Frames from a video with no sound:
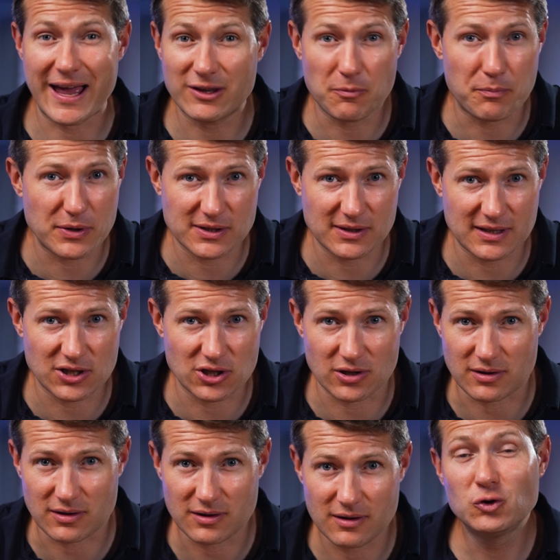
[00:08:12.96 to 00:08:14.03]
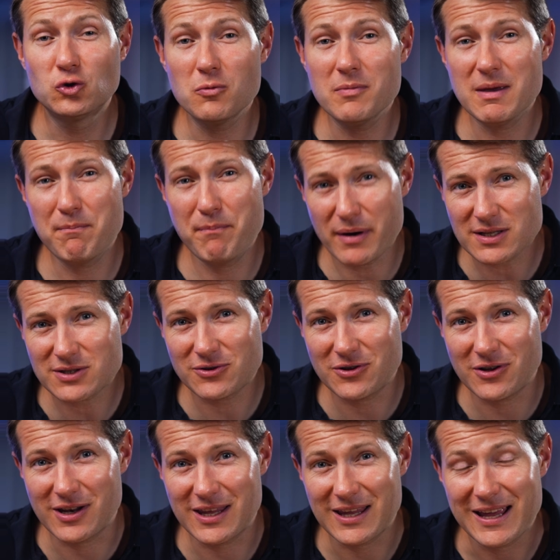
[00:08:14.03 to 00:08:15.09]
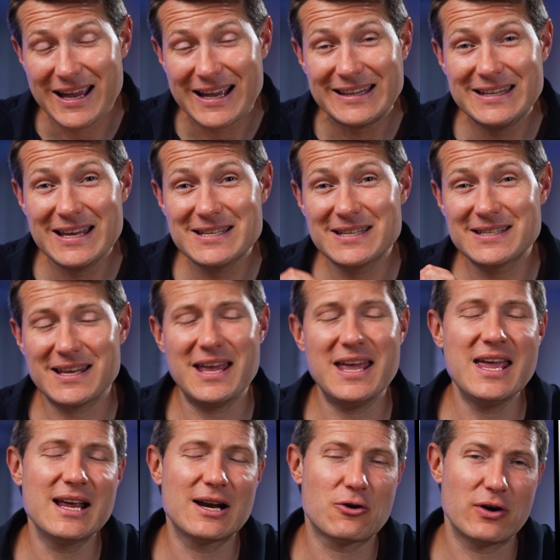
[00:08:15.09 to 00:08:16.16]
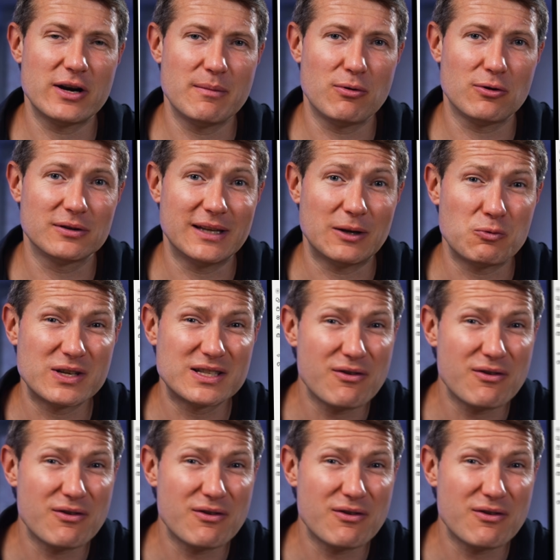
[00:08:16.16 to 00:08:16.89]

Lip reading: and the presentation. To me personally, this is incredible that with